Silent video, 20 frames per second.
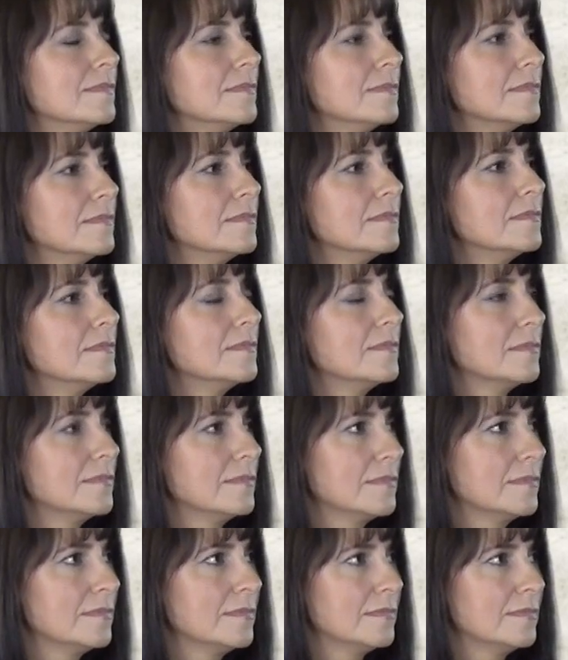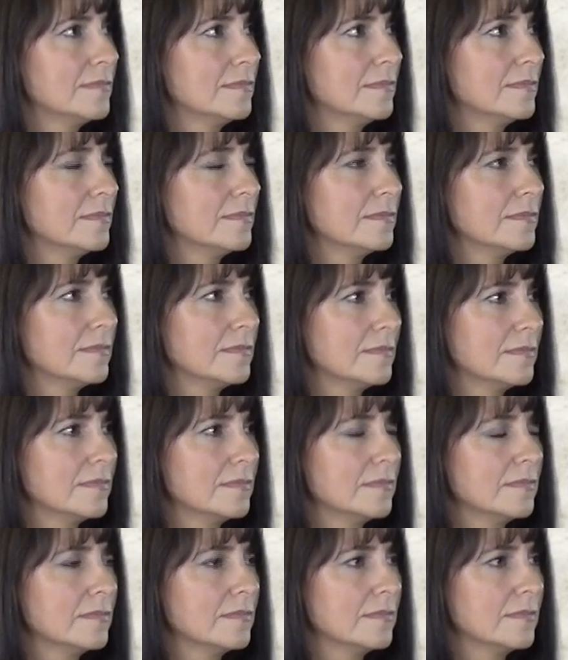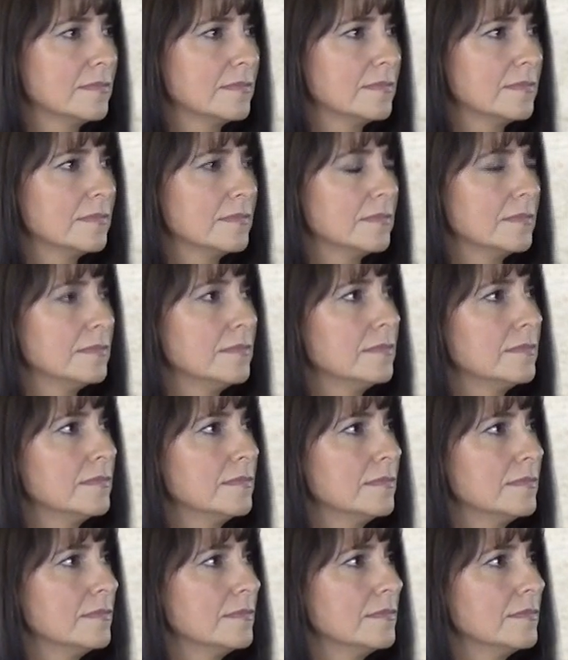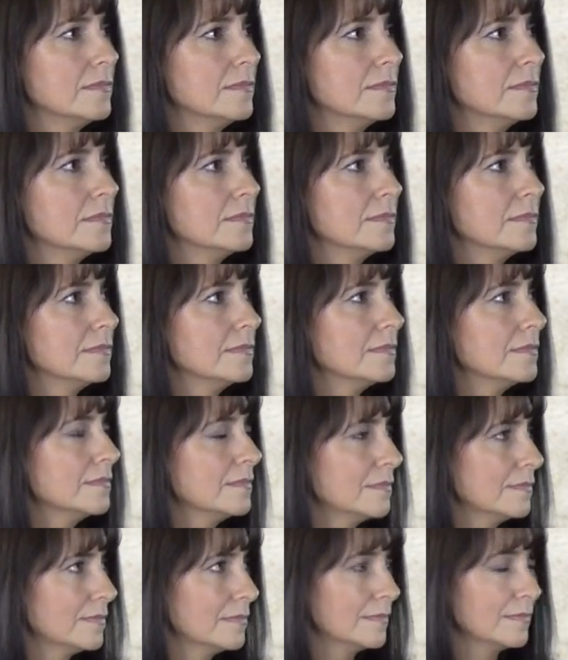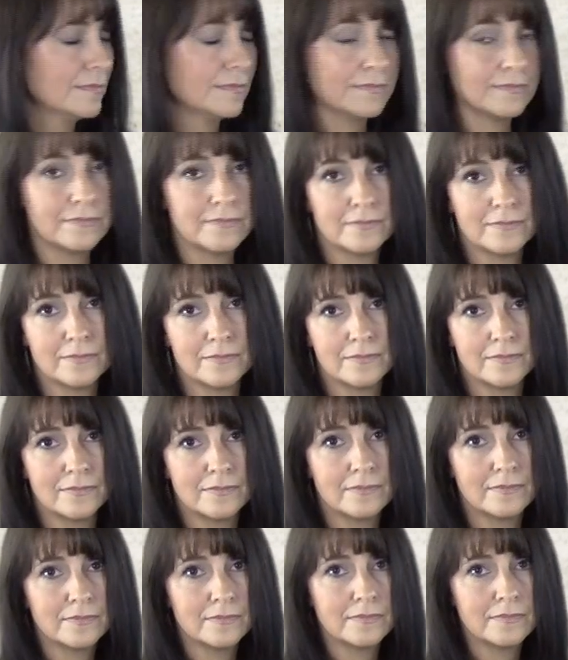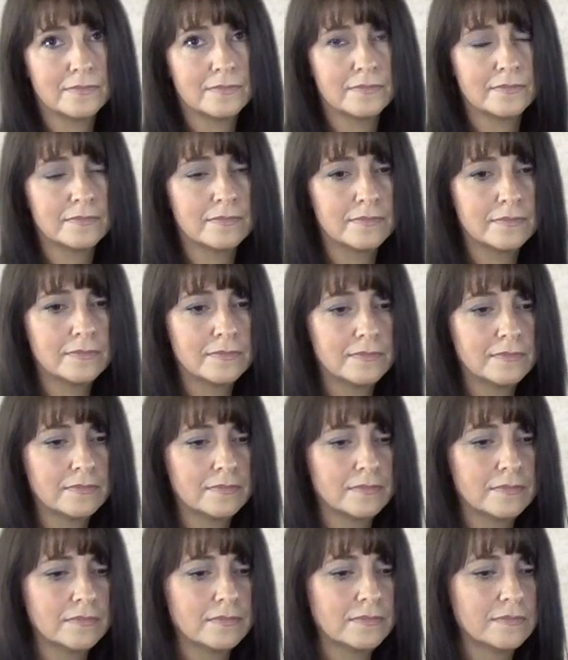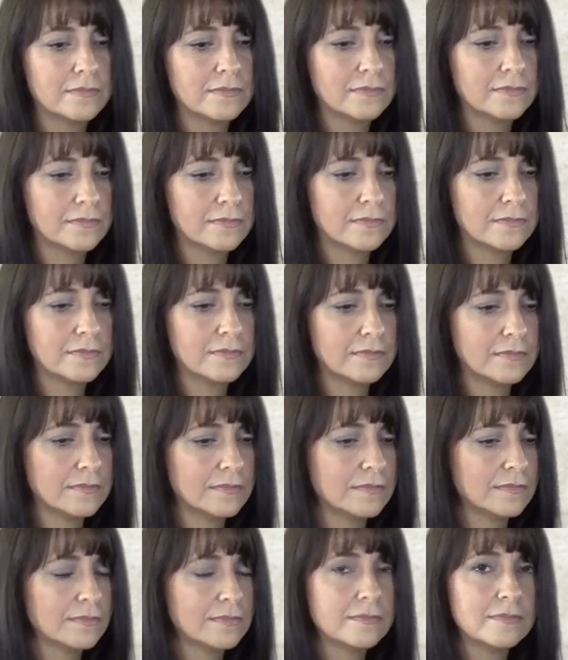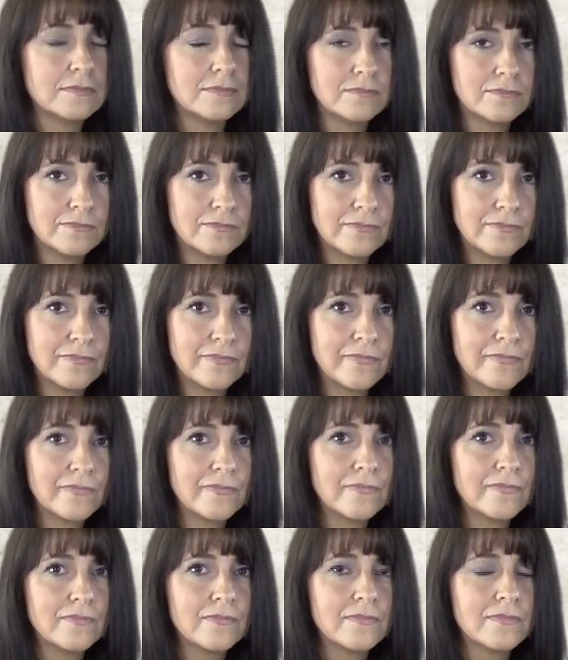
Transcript: No words are spoken by the person on screen.